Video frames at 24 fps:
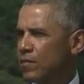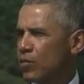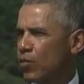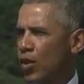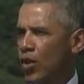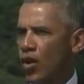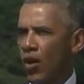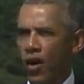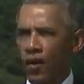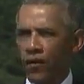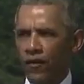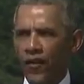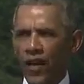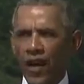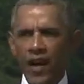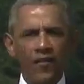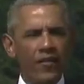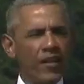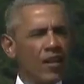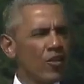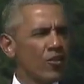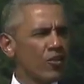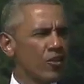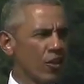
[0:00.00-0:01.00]
Recall
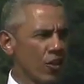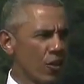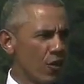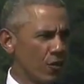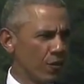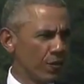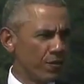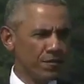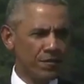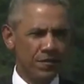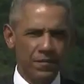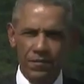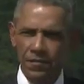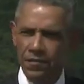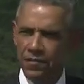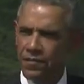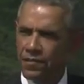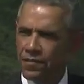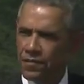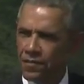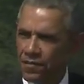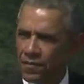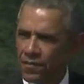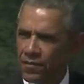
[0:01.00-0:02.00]
5 years ago,
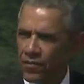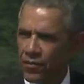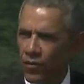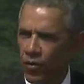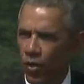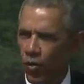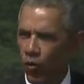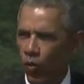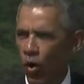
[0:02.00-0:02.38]
when